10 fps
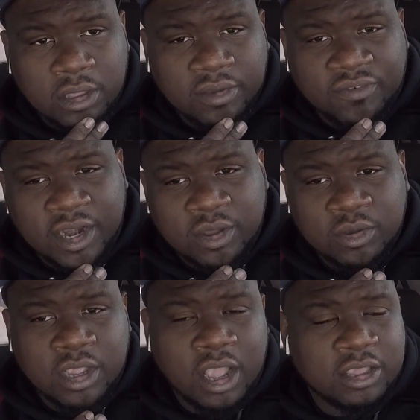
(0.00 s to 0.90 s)
If I
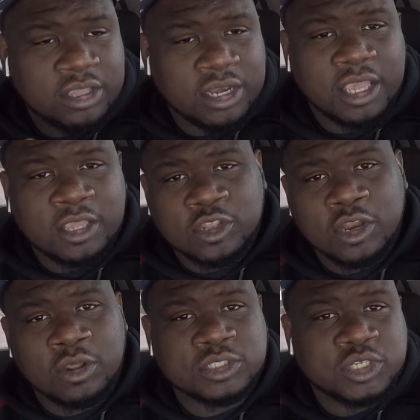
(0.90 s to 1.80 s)
don't call your name, you
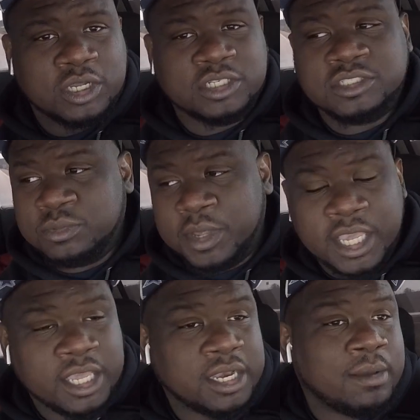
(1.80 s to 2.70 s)
know, charge it to my
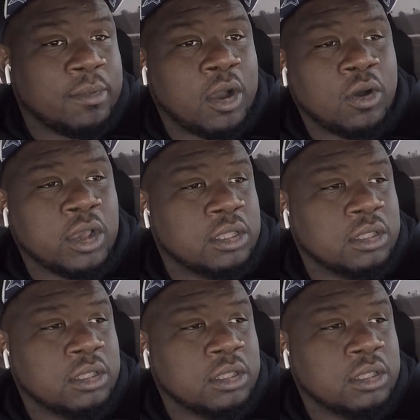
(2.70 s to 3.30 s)
head, not my heart.